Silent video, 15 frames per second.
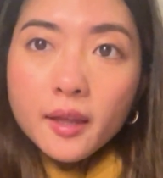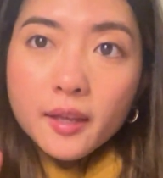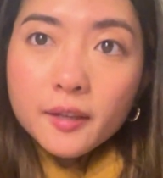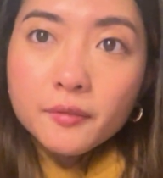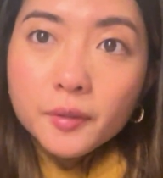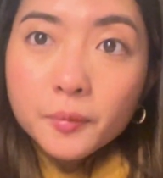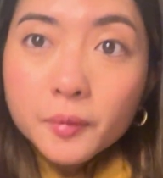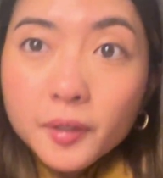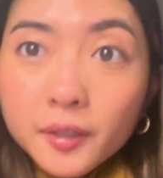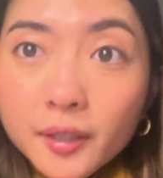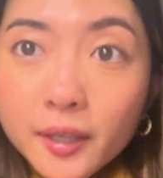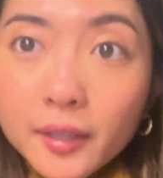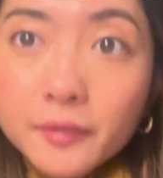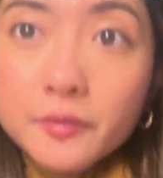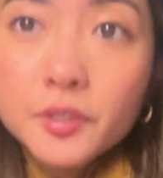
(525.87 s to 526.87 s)
Hey everyone,
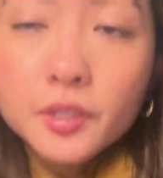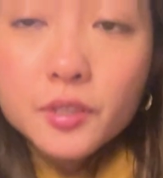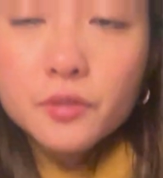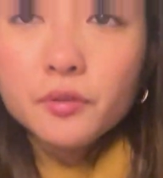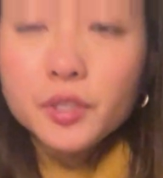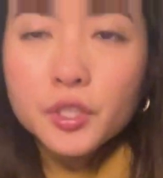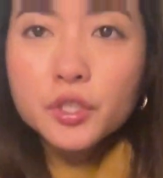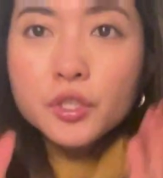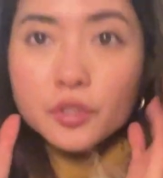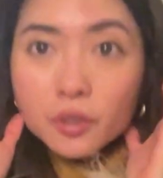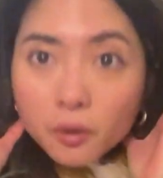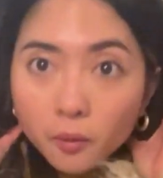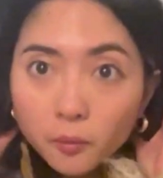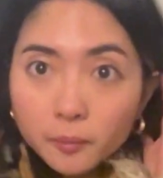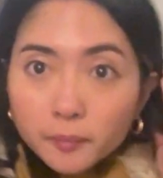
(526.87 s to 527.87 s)
I've just reached
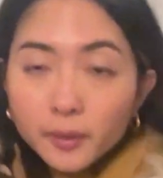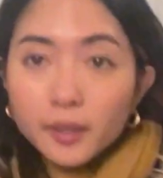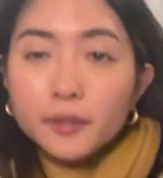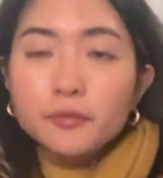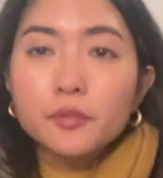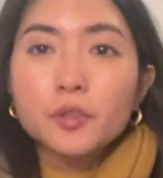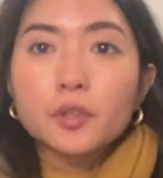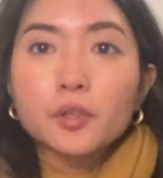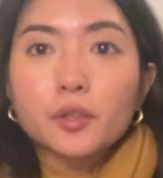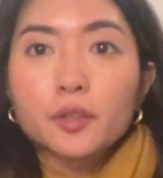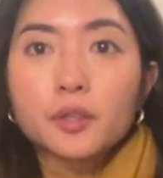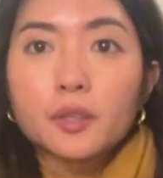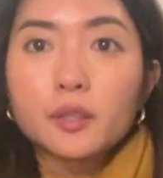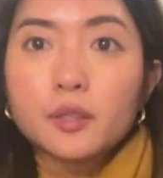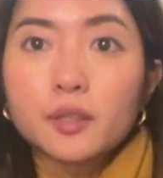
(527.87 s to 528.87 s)
home after
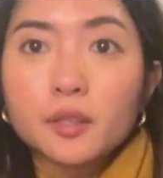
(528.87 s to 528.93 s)
the